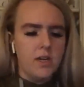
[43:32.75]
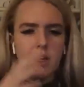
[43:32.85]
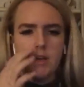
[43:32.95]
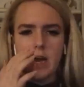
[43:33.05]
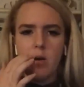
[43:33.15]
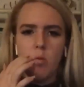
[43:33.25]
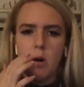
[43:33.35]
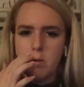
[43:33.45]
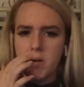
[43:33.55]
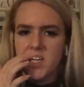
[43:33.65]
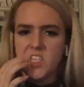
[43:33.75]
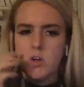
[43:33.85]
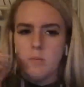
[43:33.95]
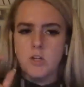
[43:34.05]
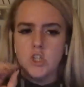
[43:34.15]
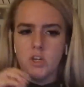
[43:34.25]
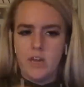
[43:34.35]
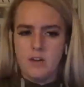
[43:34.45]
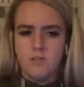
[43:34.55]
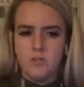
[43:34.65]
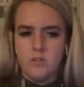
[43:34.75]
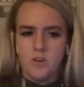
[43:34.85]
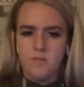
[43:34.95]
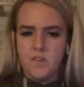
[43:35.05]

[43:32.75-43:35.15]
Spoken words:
And now what we're going to do, I'm going to show you how to do this on